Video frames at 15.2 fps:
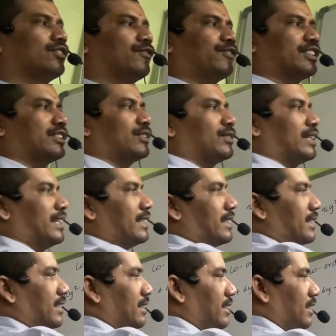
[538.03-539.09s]
first you write
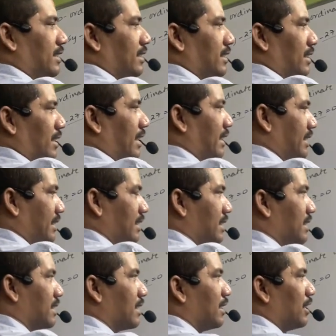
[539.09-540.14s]
like
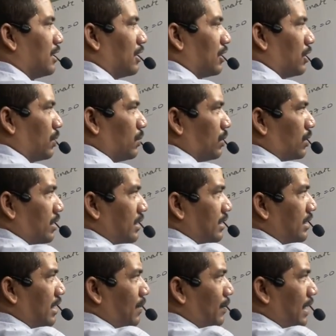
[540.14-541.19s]
this. Now you see
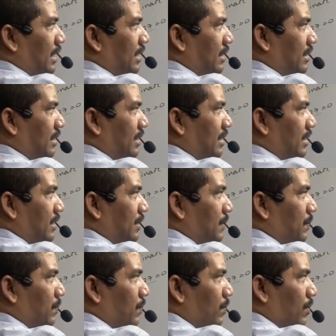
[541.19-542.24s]
here minus is there.
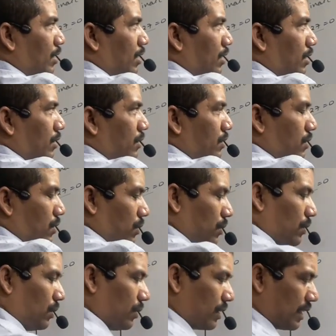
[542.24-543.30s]

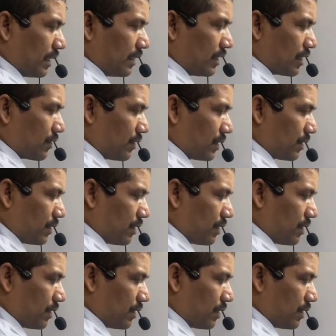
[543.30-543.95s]
So look at this one.